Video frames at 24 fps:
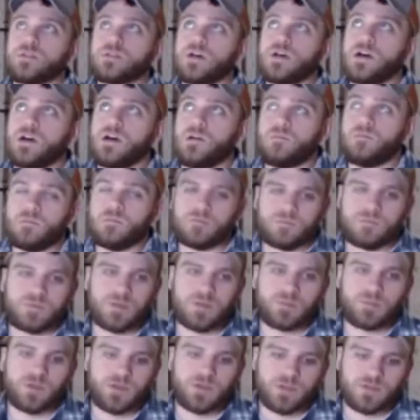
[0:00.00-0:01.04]

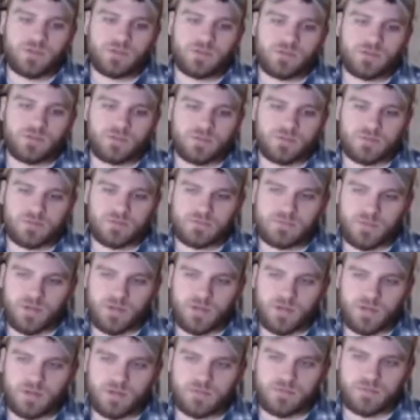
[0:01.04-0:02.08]
The plates
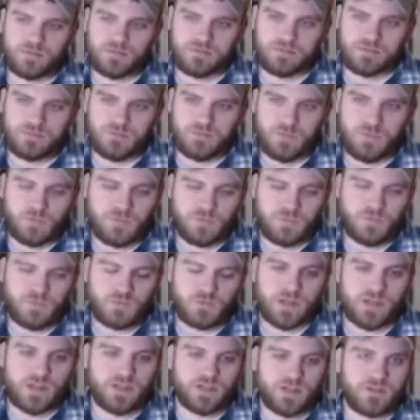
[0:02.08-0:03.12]
are
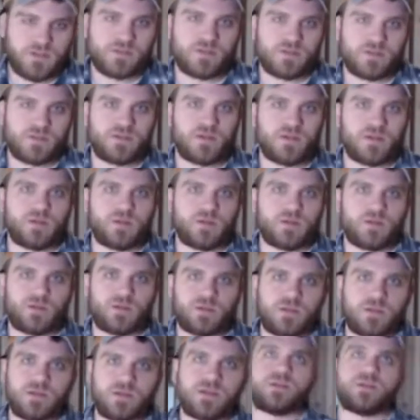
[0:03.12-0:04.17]
what I consider a critical
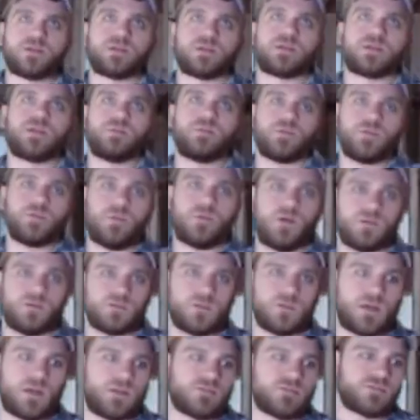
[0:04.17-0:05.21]
area. You can keep your walls a
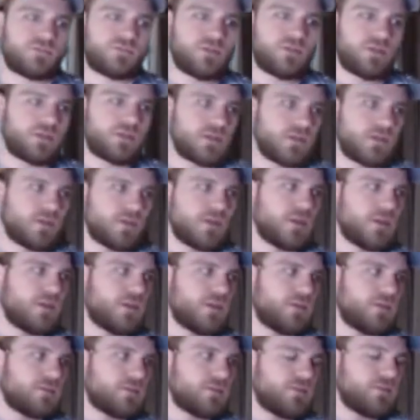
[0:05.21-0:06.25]
lot straighter
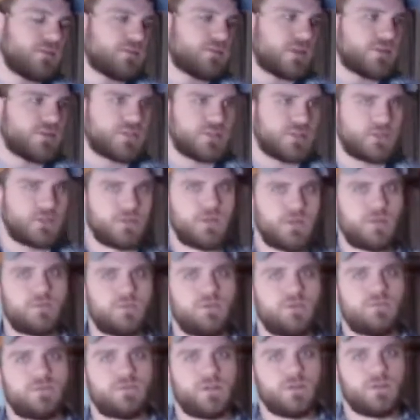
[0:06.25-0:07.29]
if you use engineered
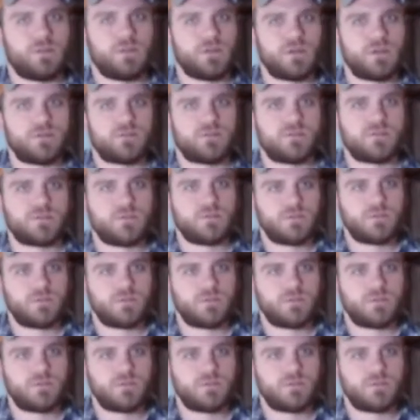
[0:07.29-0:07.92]
lumber for your plates.